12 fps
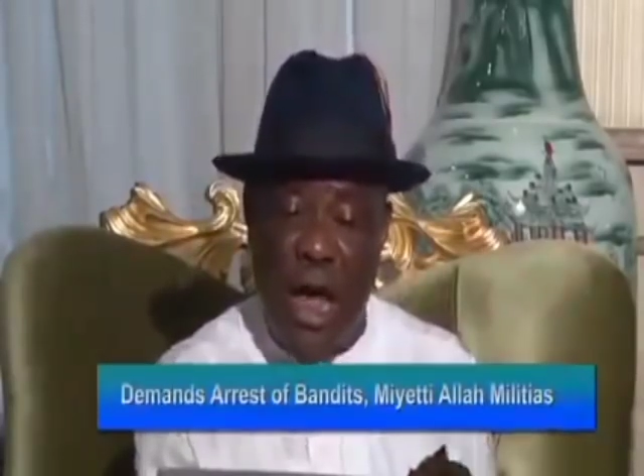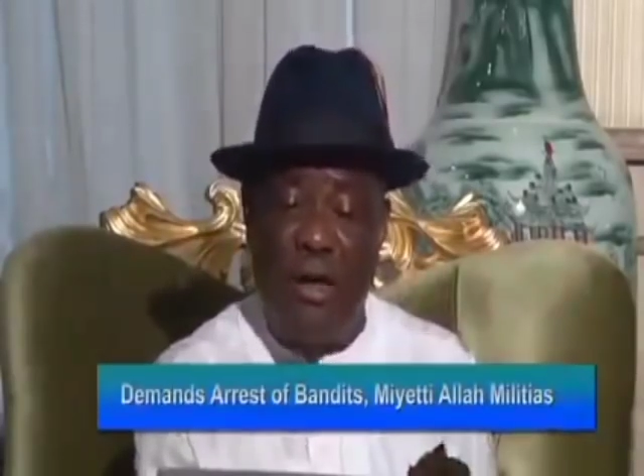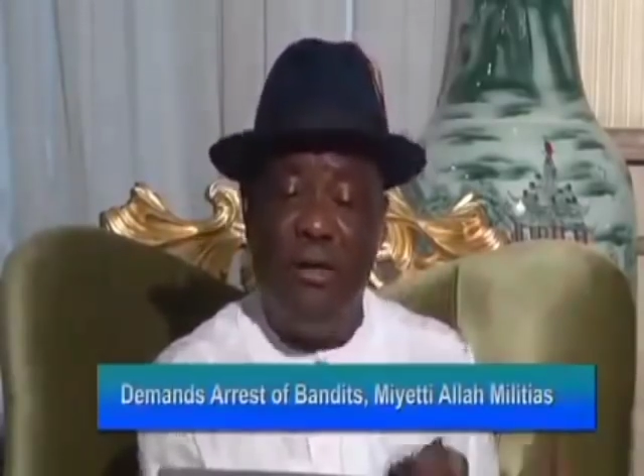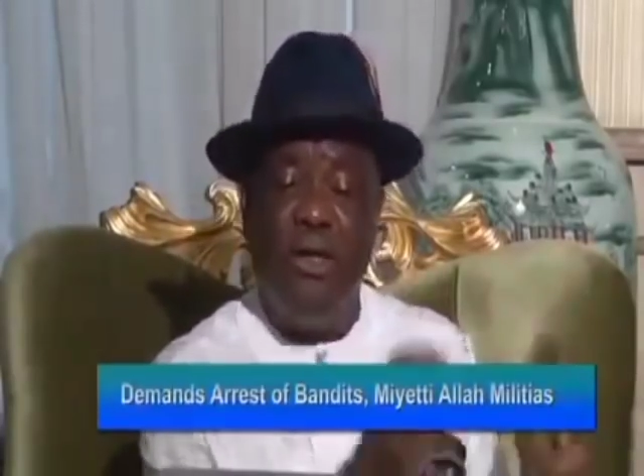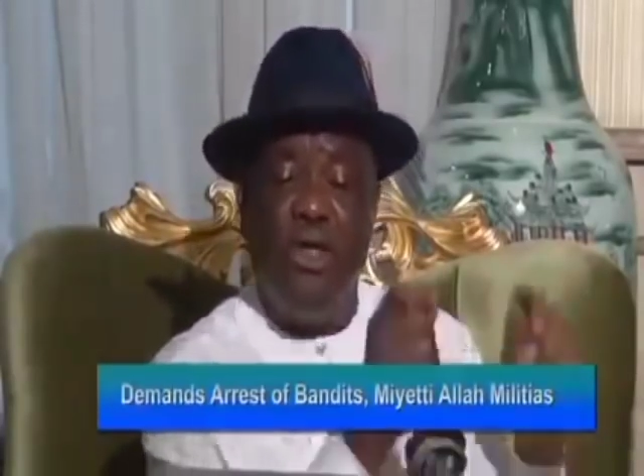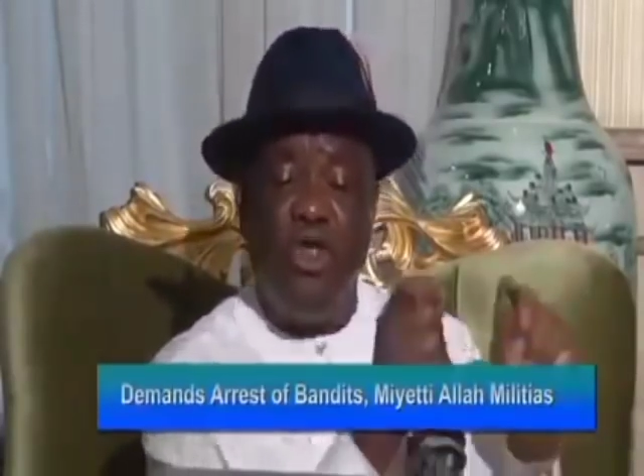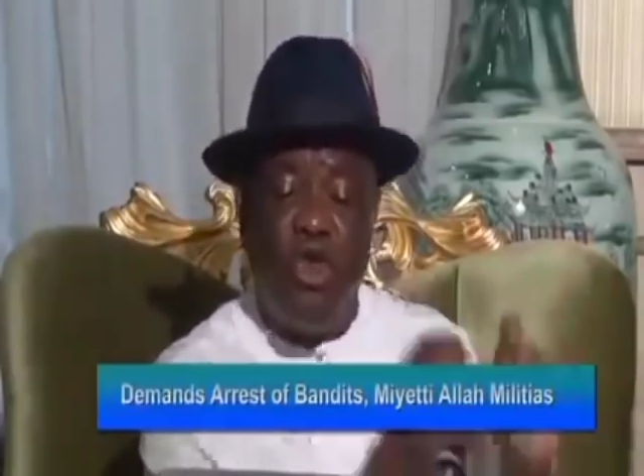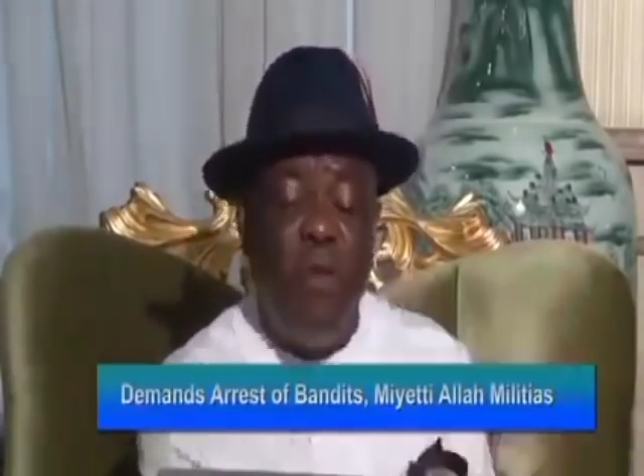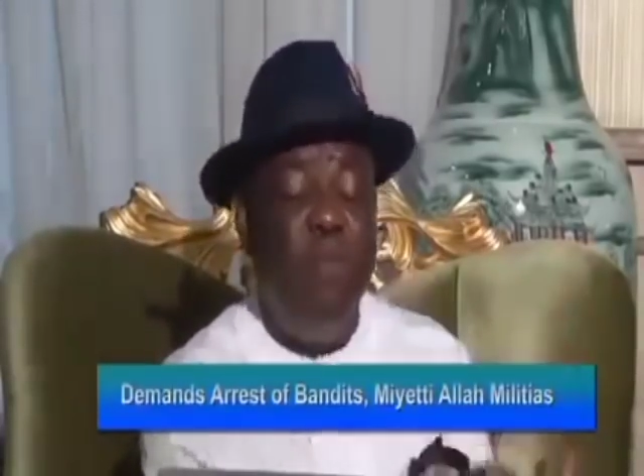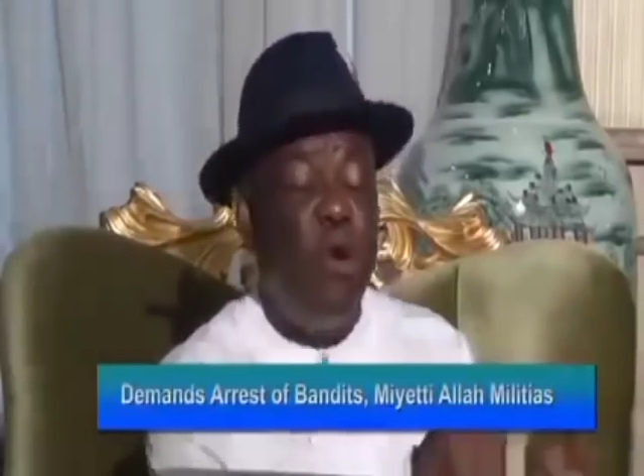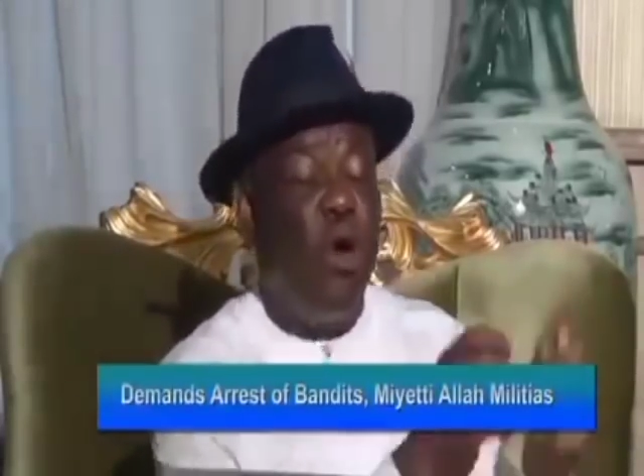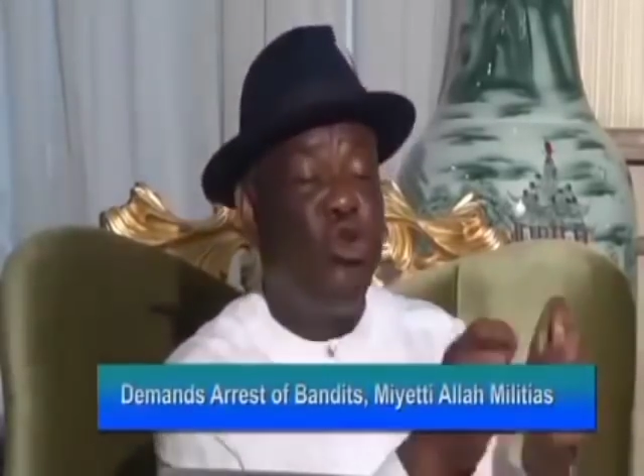and
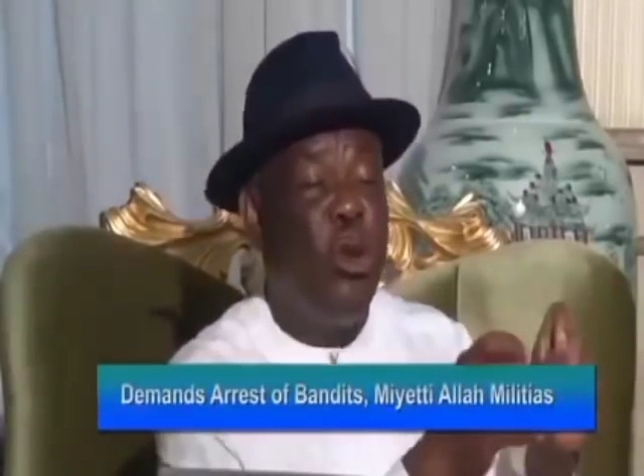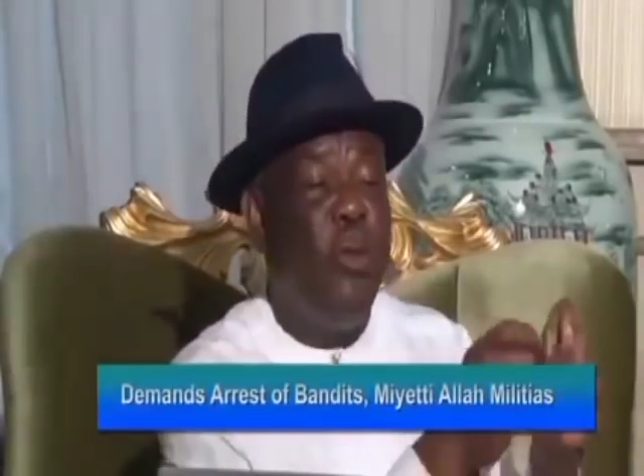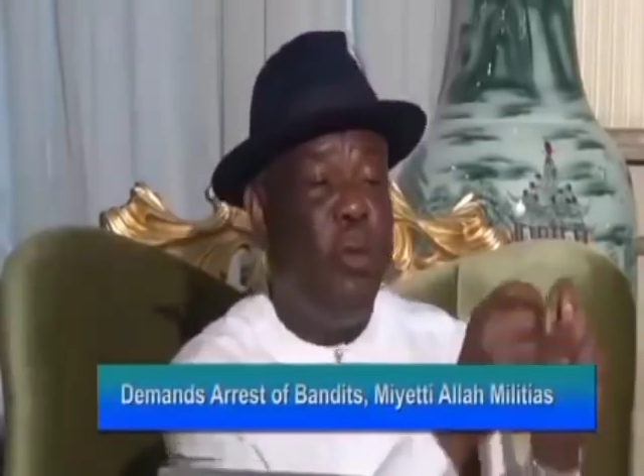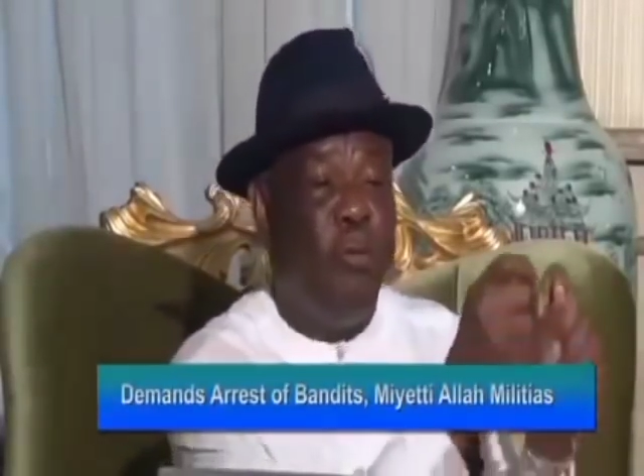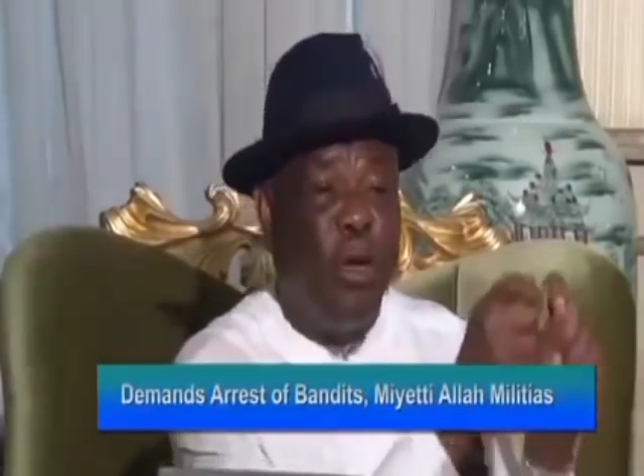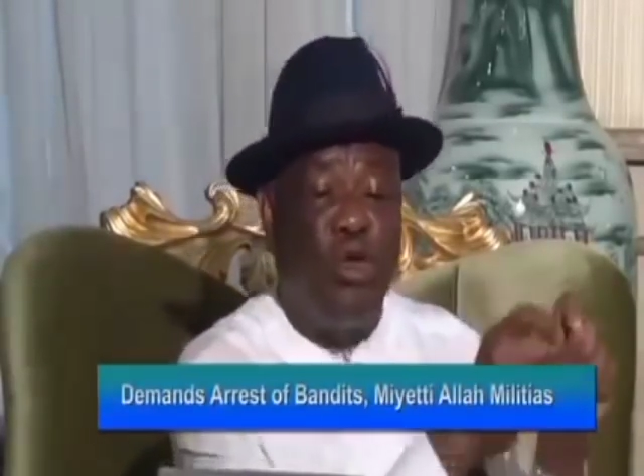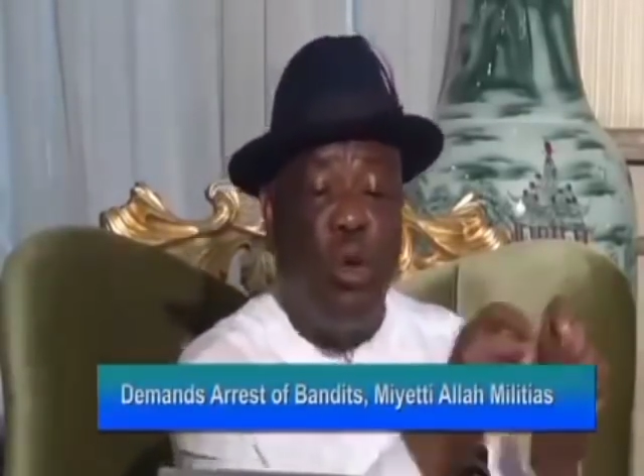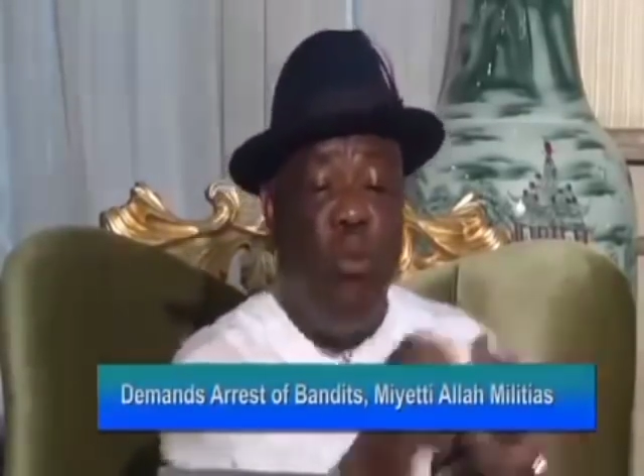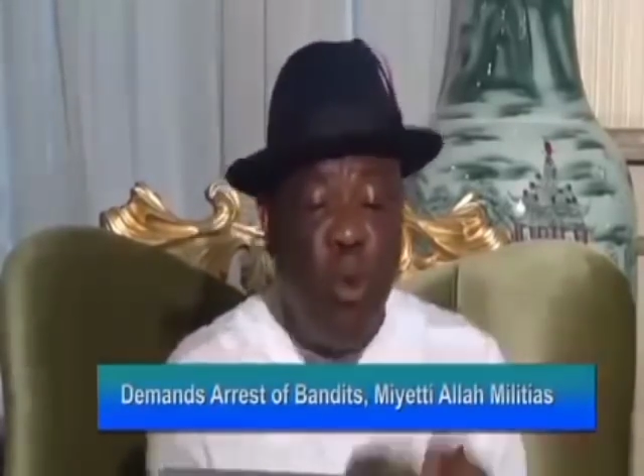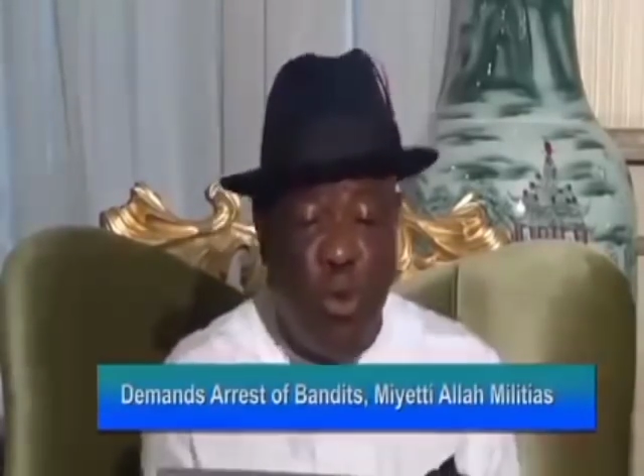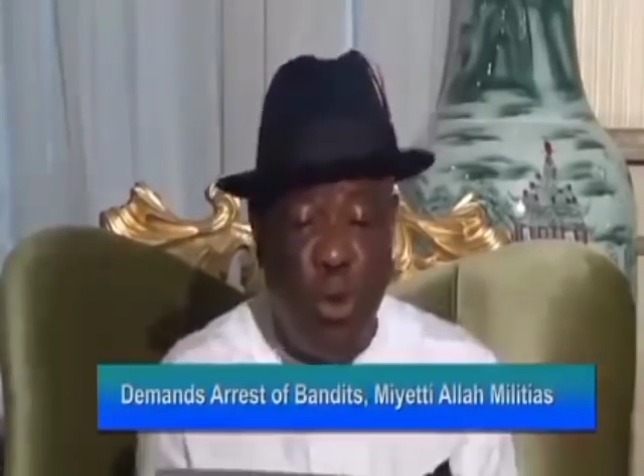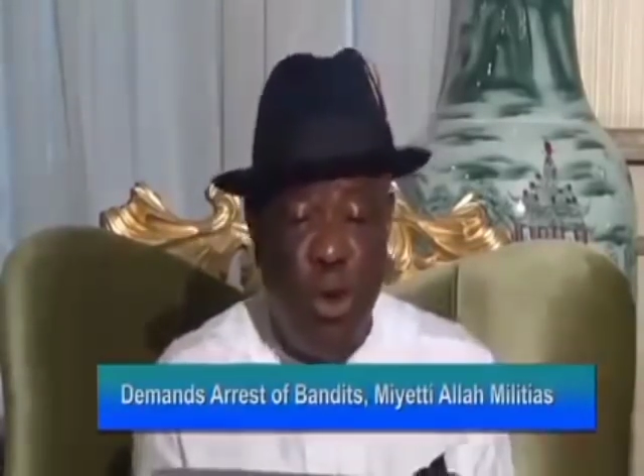should be also be brought
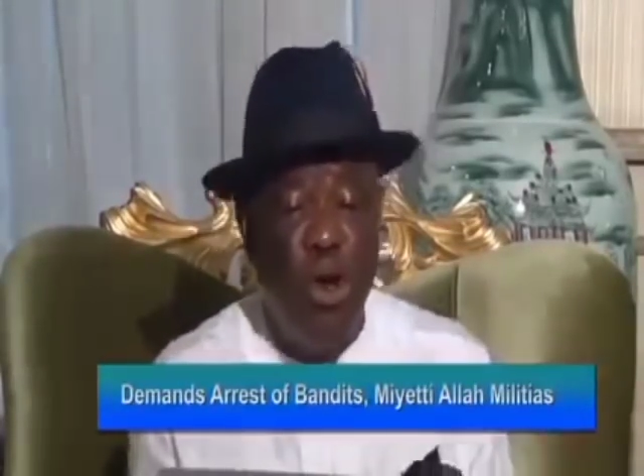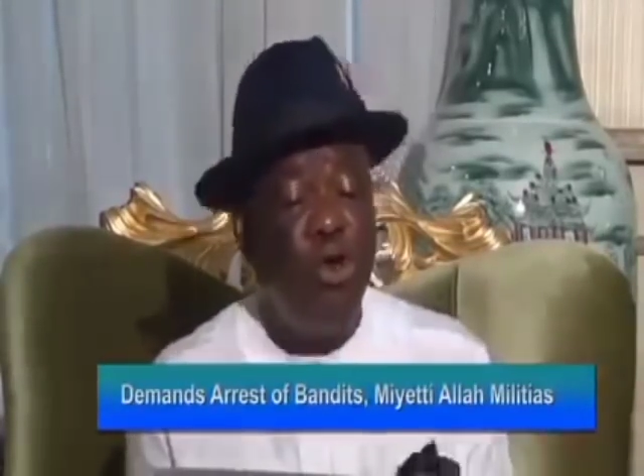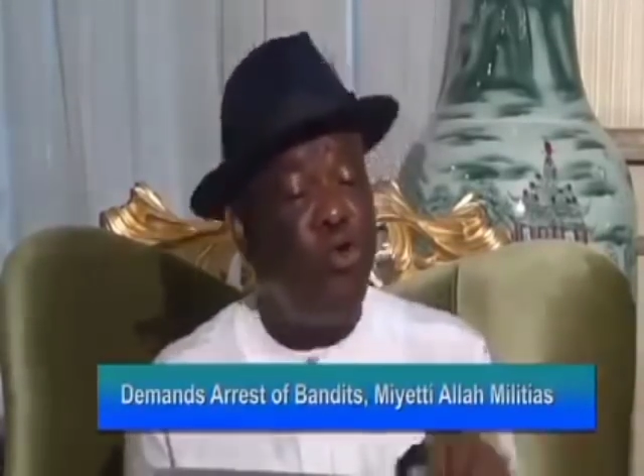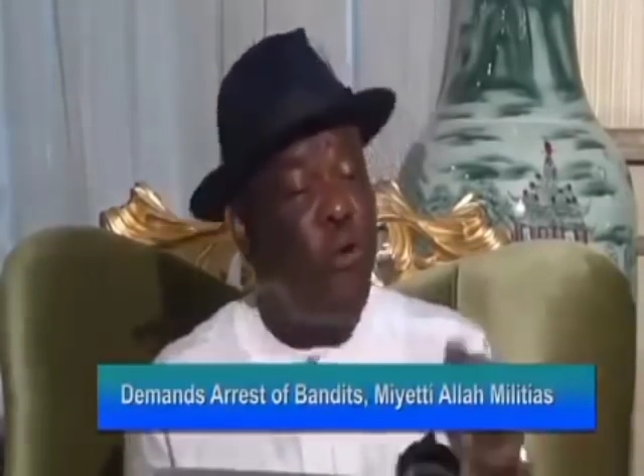to book